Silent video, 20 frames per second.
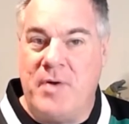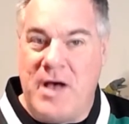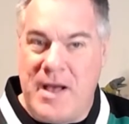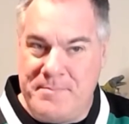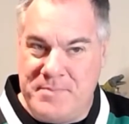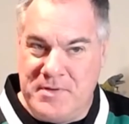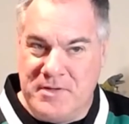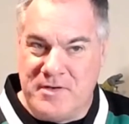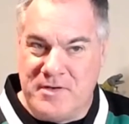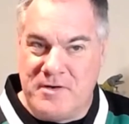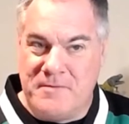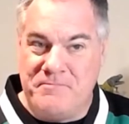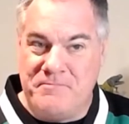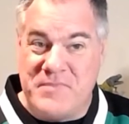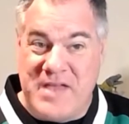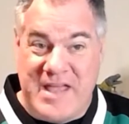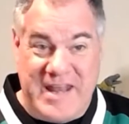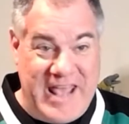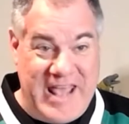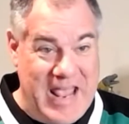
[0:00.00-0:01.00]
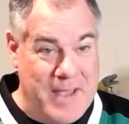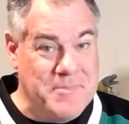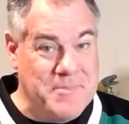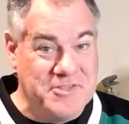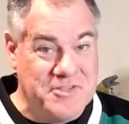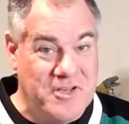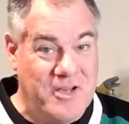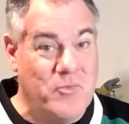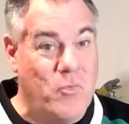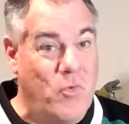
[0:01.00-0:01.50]
popular, and
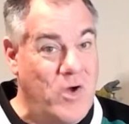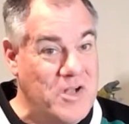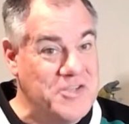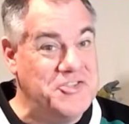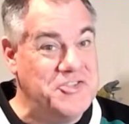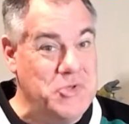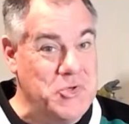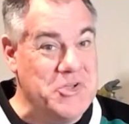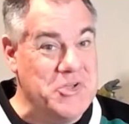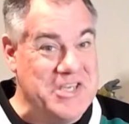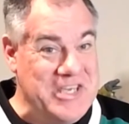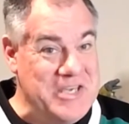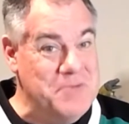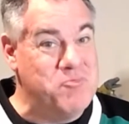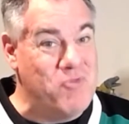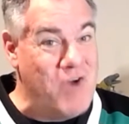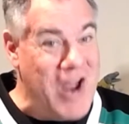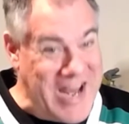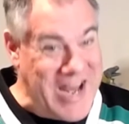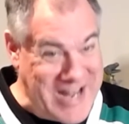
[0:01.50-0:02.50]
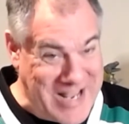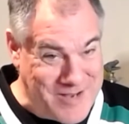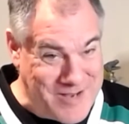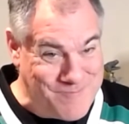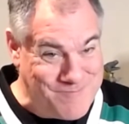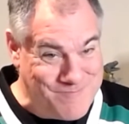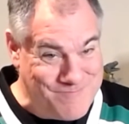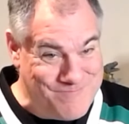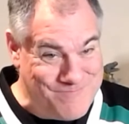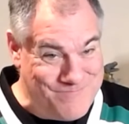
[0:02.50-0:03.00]
Amazon wants you to keep
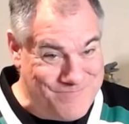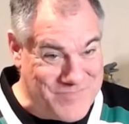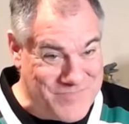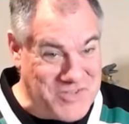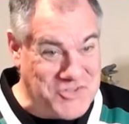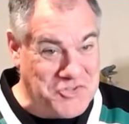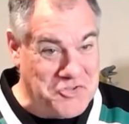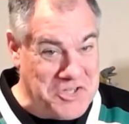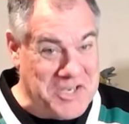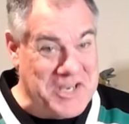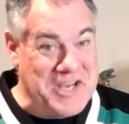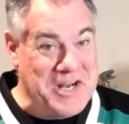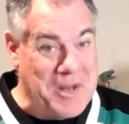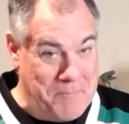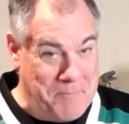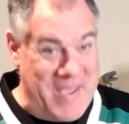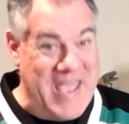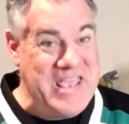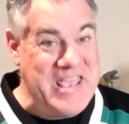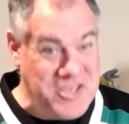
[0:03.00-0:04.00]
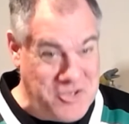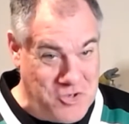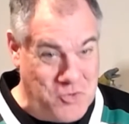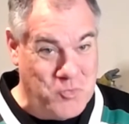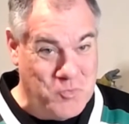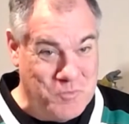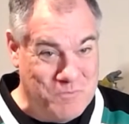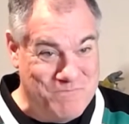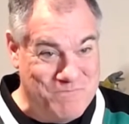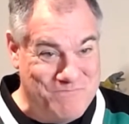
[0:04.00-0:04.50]
writing. So they're going to pay
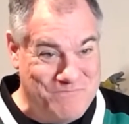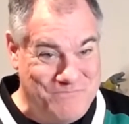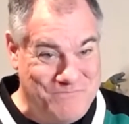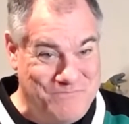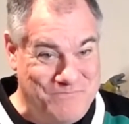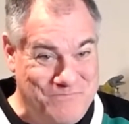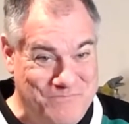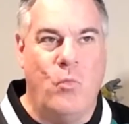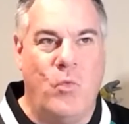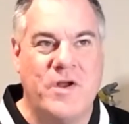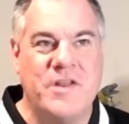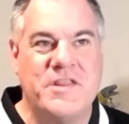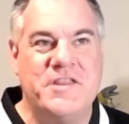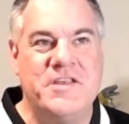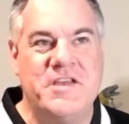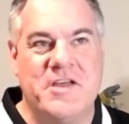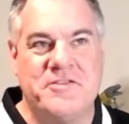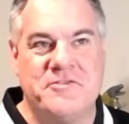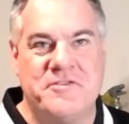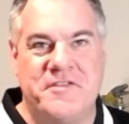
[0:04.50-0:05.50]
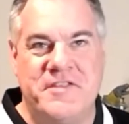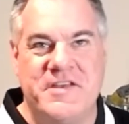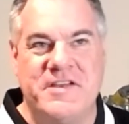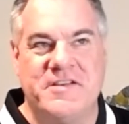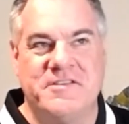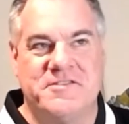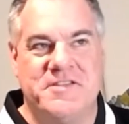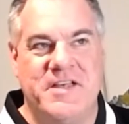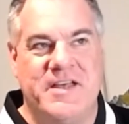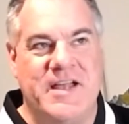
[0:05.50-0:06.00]
you. One of the other
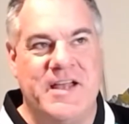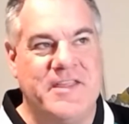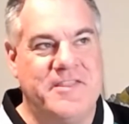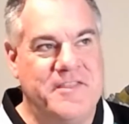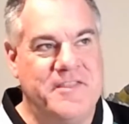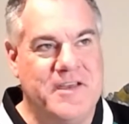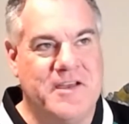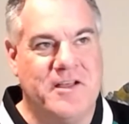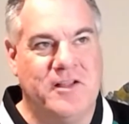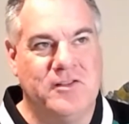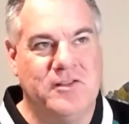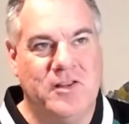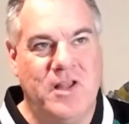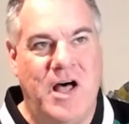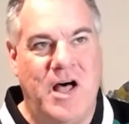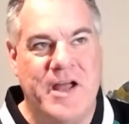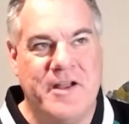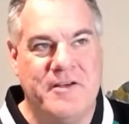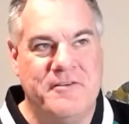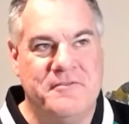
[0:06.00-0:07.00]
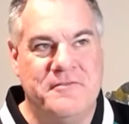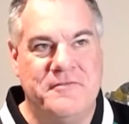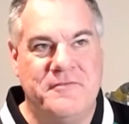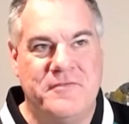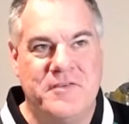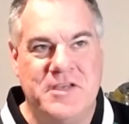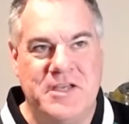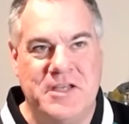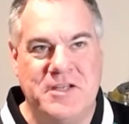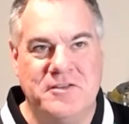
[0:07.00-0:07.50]
things that I think a lot of
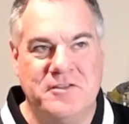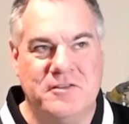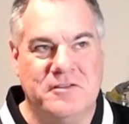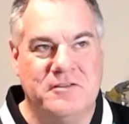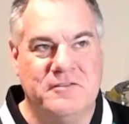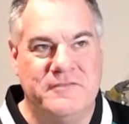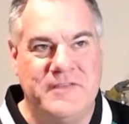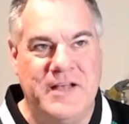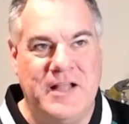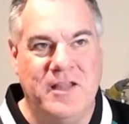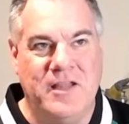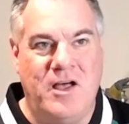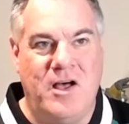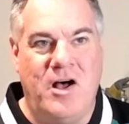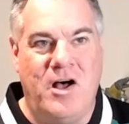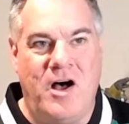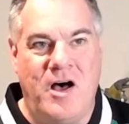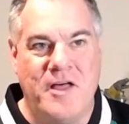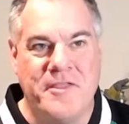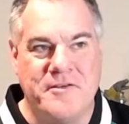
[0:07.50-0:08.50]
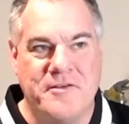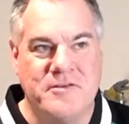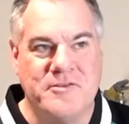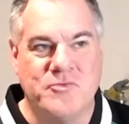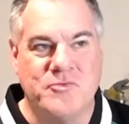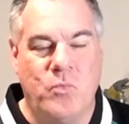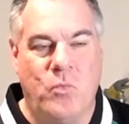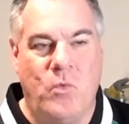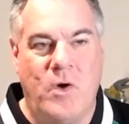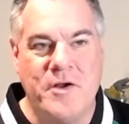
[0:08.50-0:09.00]
Kindle Vella
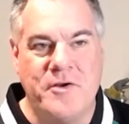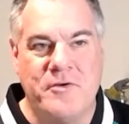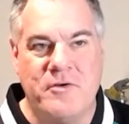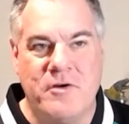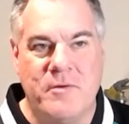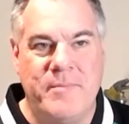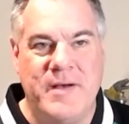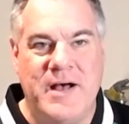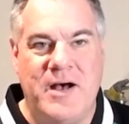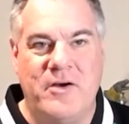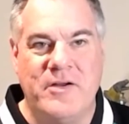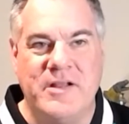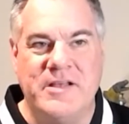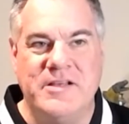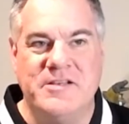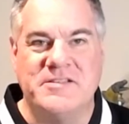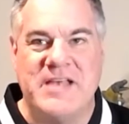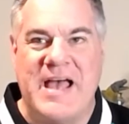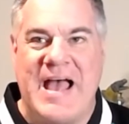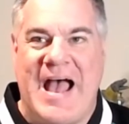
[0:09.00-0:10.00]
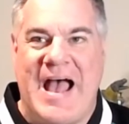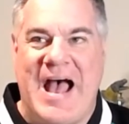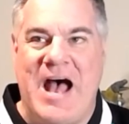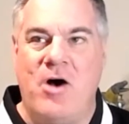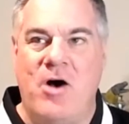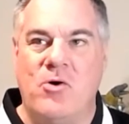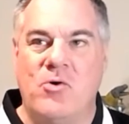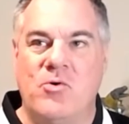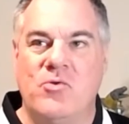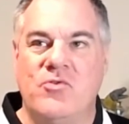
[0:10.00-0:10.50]
authors wonder about is
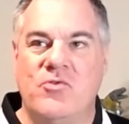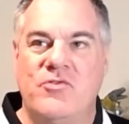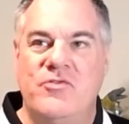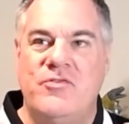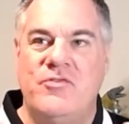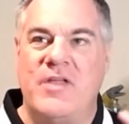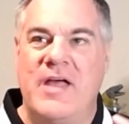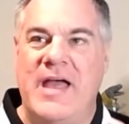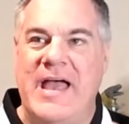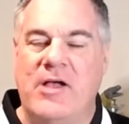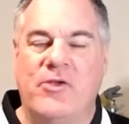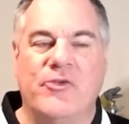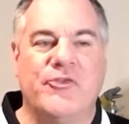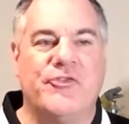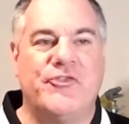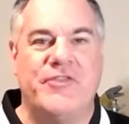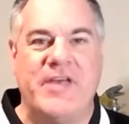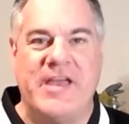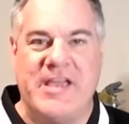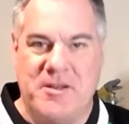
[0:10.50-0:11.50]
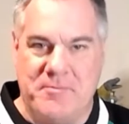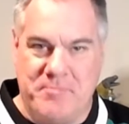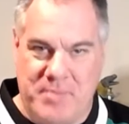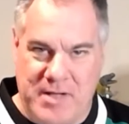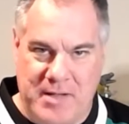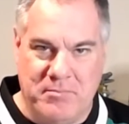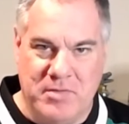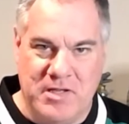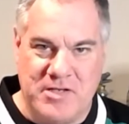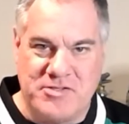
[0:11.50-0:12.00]
how else they can
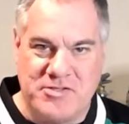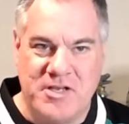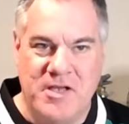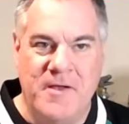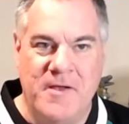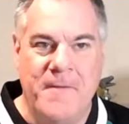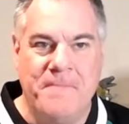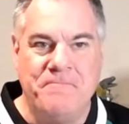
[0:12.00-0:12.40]
publish.